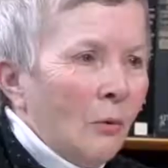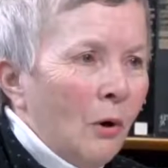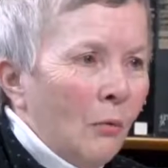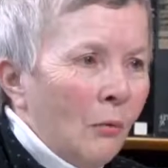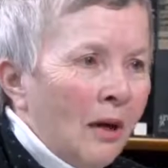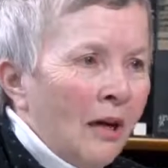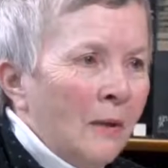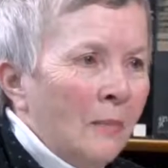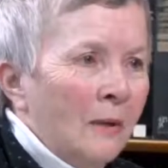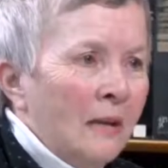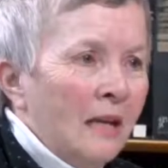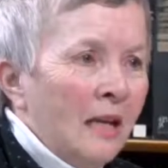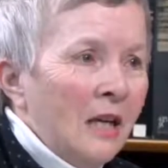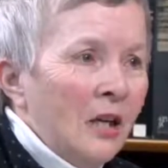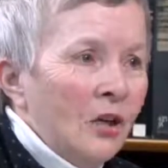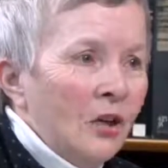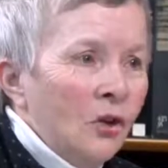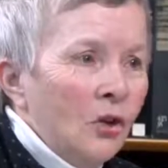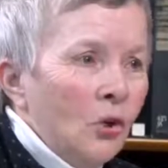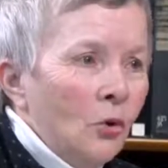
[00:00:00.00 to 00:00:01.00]
a
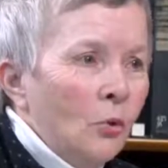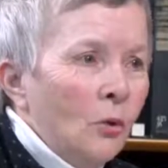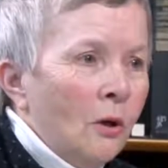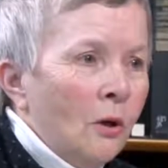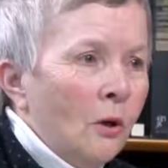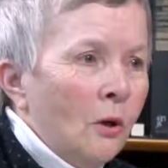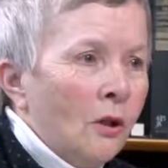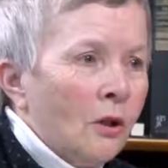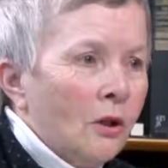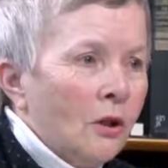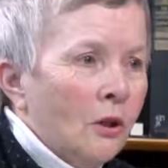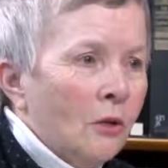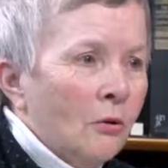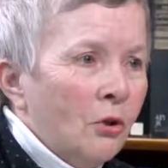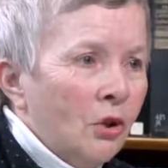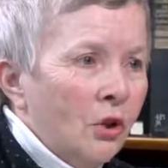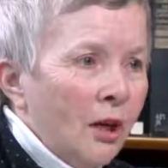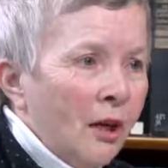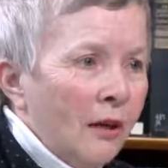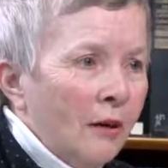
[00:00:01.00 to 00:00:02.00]
recommendation you would also
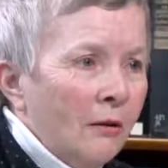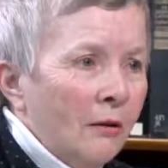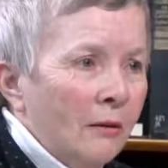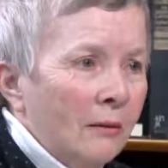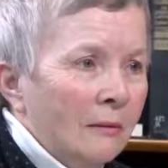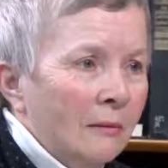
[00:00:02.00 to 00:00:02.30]
share?